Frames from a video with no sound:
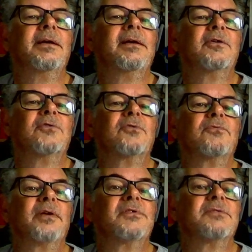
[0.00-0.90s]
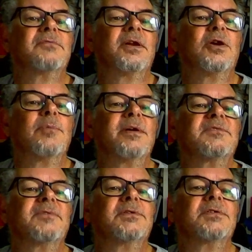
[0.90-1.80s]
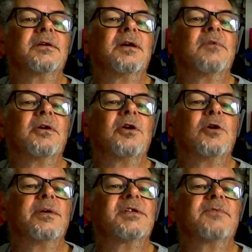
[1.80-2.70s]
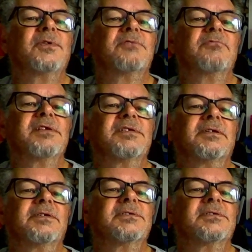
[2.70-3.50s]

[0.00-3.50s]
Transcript: for the low pass filter, and we've got low pass filter resonance.